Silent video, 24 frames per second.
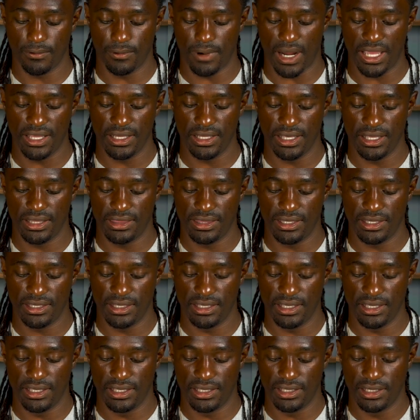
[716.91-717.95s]
right at the
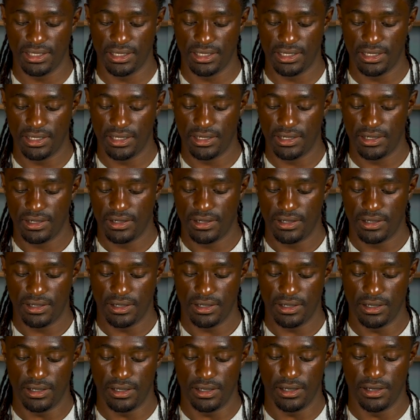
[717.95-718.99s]
end,
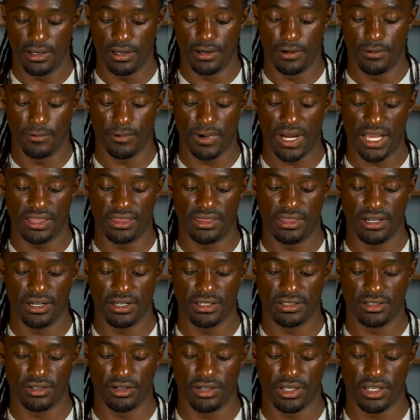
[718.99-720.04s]
um, right there.
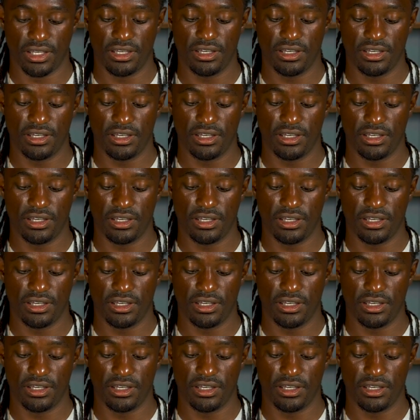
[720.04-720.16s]
So it